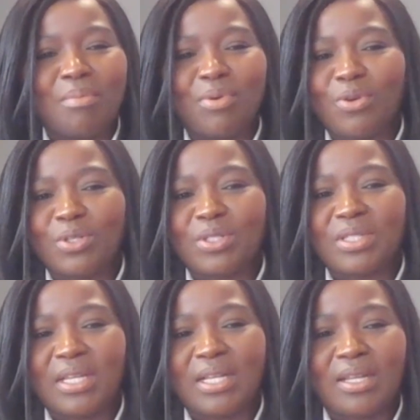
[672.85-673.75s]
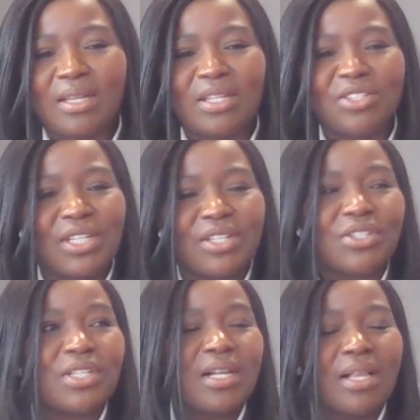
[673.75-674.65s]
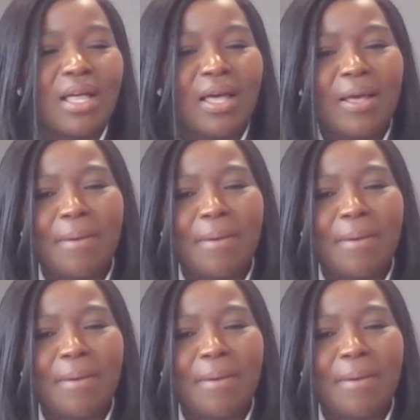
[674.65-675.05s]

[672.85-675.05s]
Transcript: Because in the traditional